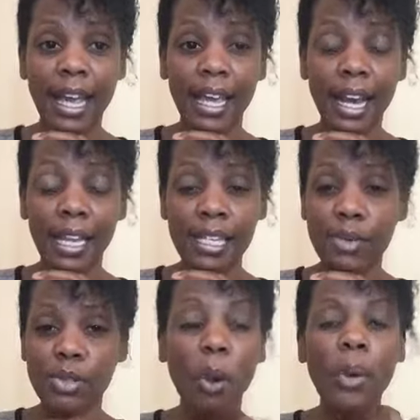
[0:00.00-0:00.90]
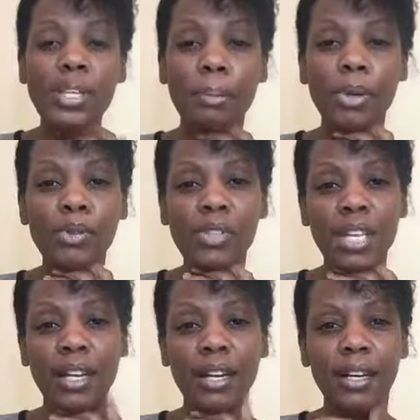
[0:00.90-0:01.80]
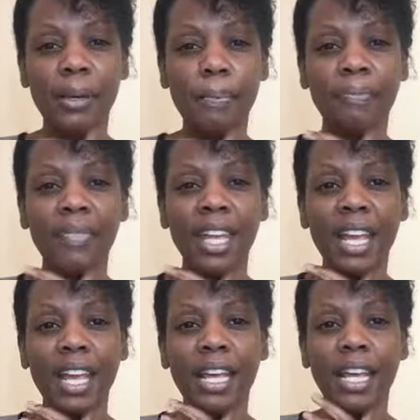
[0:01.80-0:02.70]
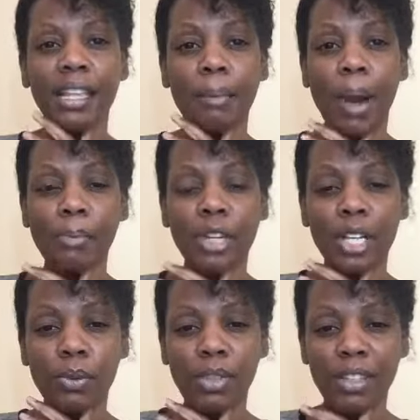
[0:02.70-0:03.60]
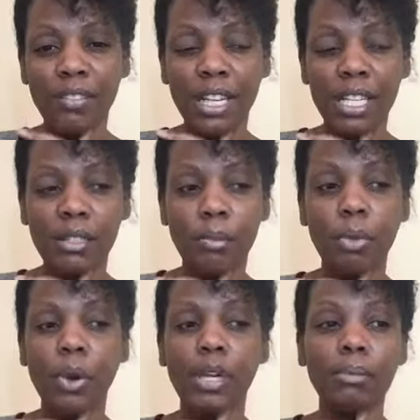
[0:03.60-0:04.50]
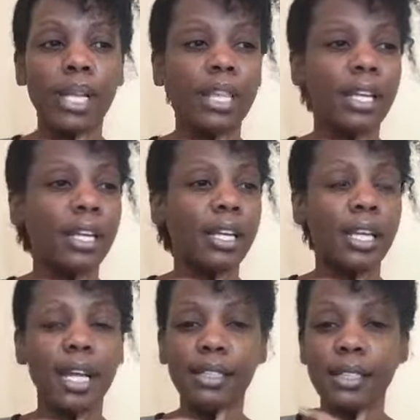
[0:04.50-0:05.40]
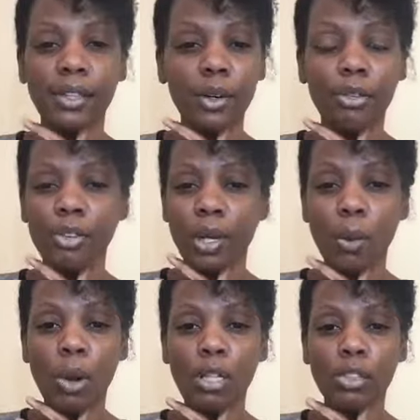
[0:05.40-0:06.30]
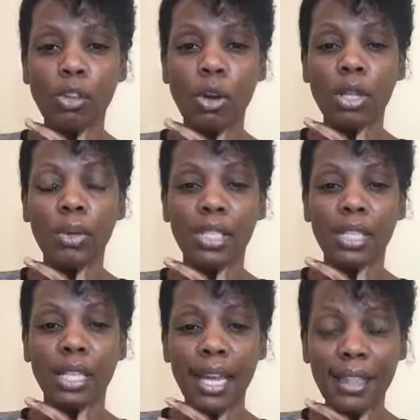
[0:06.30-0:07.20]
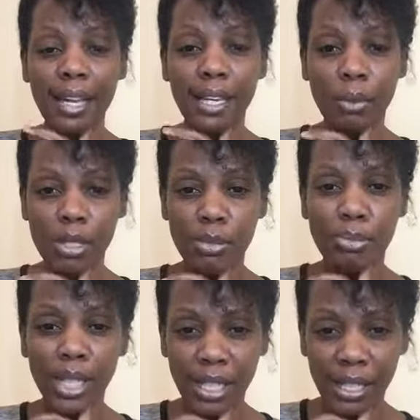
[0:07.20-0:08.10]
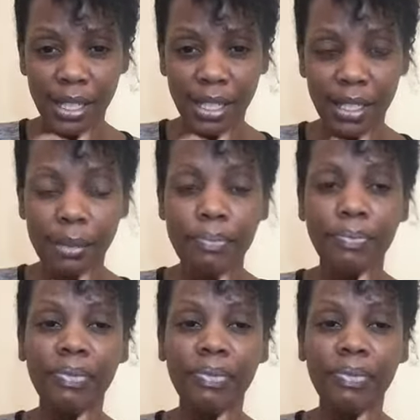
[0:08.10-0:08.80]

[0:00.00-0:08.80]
and I guess he was always abusing her and the mom tried to intervene at some point but then that didn't go very well so there was a day that he was beating her